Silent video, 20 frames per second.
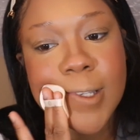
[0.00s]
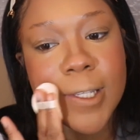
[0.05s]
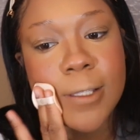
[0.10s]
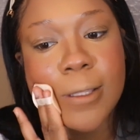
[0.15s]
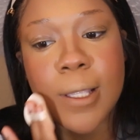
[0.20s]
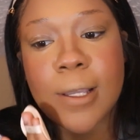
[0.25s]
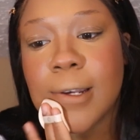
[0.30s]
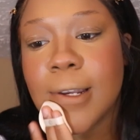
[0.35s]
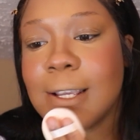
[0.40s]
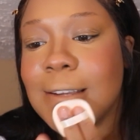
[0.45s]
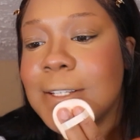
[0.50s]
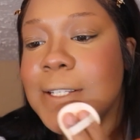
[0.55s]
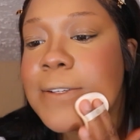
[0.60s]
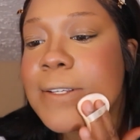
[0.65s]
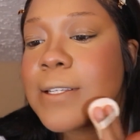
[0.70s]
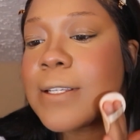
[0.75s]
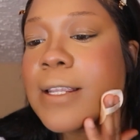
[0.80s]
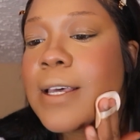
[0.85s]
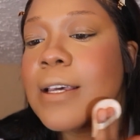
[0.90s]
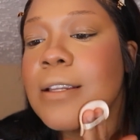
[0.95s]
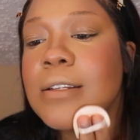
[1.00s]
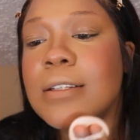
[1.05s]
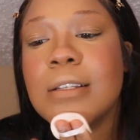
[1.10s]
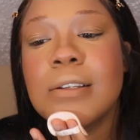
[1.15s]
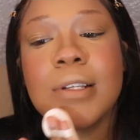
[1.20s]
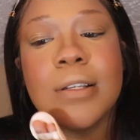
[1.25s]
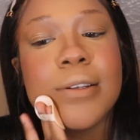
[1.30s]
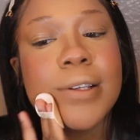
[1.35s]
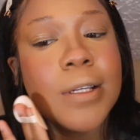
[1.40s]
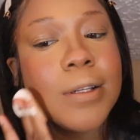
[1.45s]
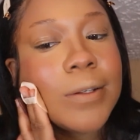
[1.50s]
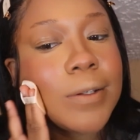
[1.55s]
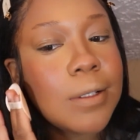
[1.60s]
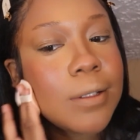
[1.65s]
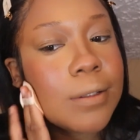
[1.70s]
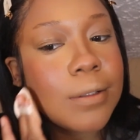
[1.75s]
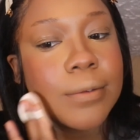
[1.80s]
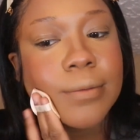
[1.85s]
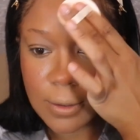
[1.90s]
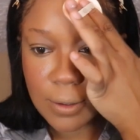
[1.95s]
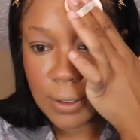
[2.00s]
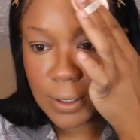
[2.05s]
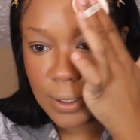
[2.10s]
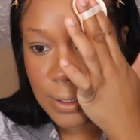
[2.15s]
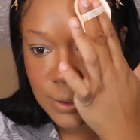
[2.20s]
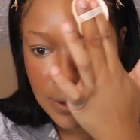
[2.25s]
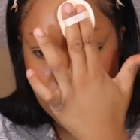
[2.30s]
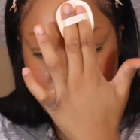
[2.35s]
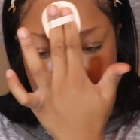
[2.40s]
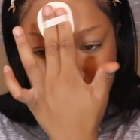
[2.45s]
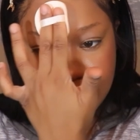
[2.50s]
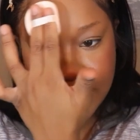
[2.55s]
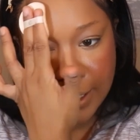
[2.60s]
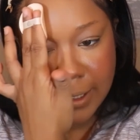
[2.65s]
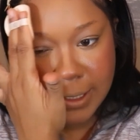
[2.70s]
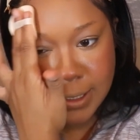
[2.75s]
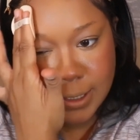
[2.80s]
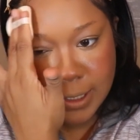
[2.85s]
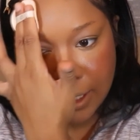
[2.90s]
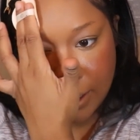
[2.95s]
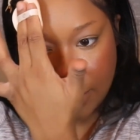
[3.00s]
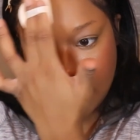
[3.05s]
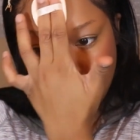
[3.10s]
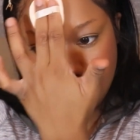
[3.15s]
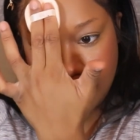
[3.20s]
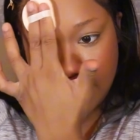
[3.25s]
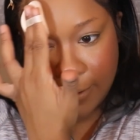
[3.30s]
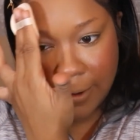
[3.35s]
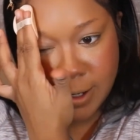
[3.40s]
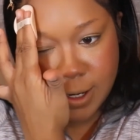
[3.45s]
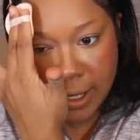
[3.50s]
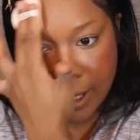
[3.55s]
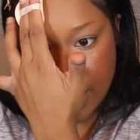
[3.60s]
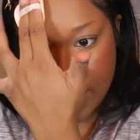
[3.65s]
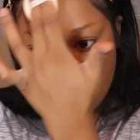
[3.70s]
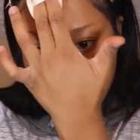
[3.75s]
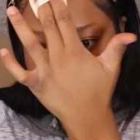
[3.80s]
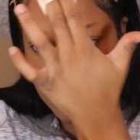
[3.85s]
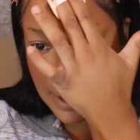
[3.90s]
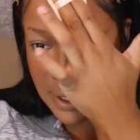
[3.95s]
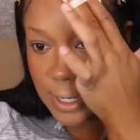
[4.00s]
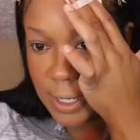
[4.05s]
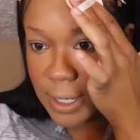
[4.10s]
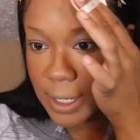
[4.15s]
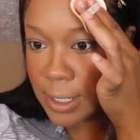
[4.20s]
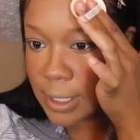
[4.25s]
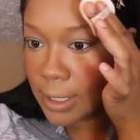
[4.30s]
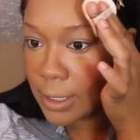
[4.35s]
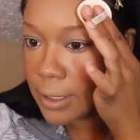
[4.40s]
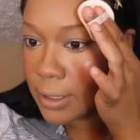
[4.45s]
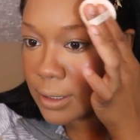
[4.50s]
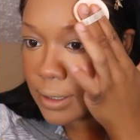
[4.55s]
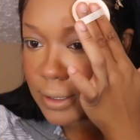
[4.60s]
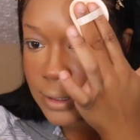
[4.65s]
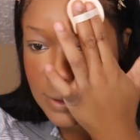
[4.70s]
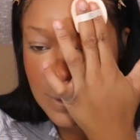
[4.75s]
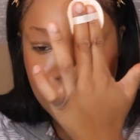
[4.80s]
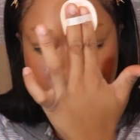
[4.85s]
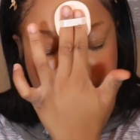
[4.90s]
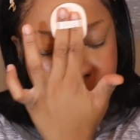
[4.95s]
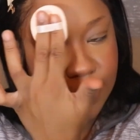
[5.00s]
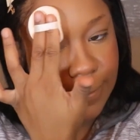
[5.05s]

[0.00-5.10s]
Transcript: Get that nice and set. Don't forget to set your forehead, guys.